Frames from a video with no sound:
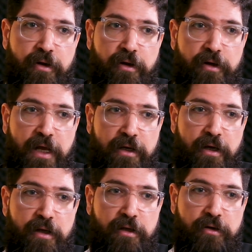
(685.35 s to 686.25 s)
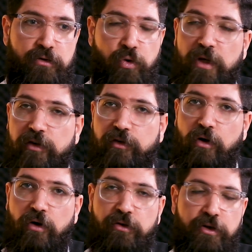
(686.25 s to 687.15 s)
like 2 weeks
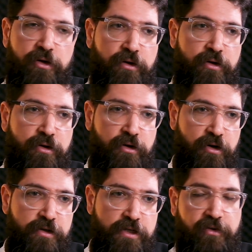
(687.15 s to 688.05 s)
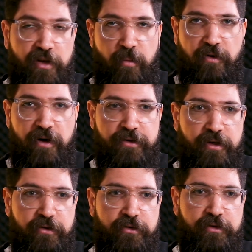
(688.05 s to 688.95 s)
ago, the Kurdish
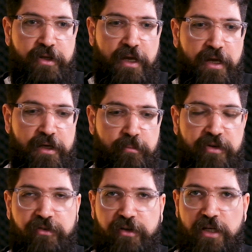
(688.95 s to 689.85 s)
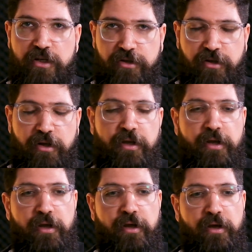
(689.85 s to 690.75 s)
separatists, they besieged
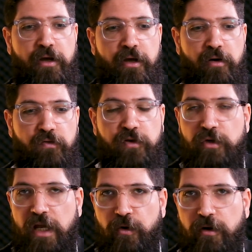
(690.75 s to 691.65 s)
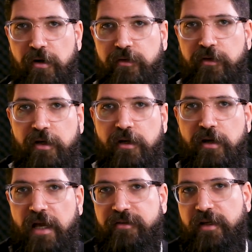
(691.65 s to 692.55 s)
a few neighborhoods in
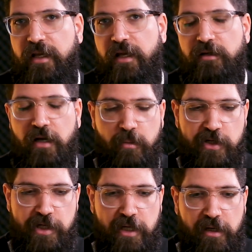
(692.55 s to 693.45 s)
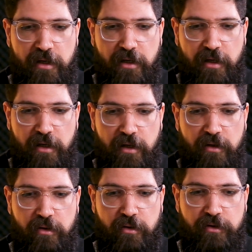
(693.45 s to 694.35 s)
Hasakeh and Kamishli.
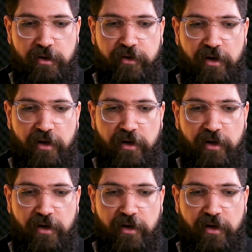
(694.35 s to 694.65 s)
These